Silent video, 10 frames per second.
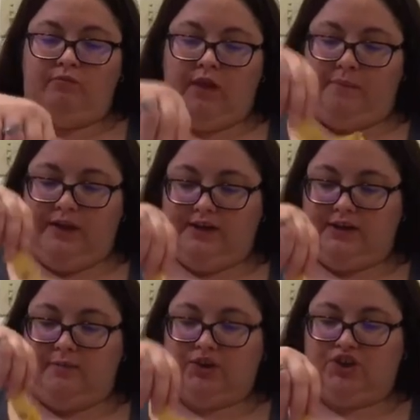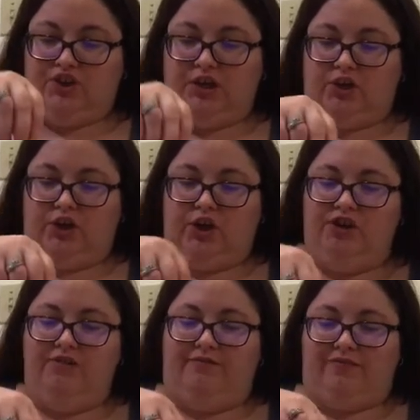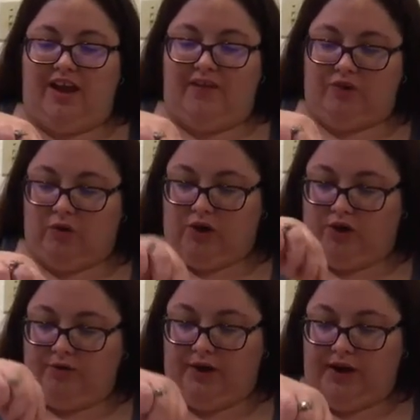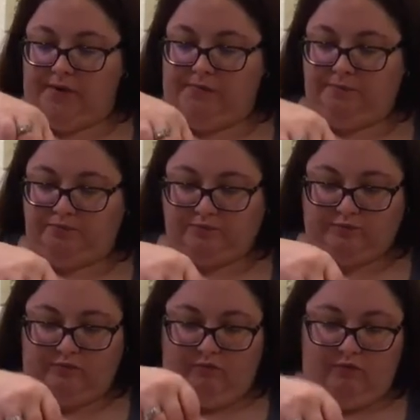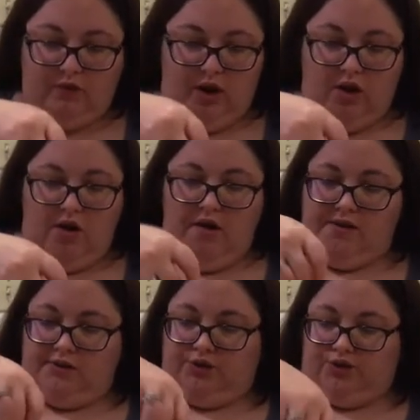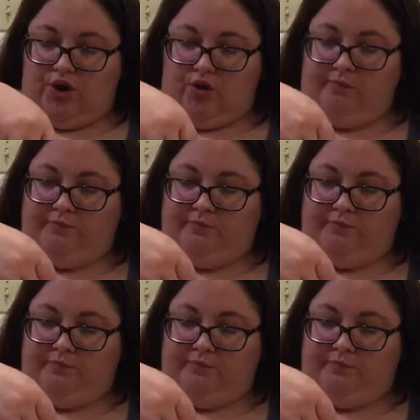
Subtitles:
pandemic chic look I have going on right now. So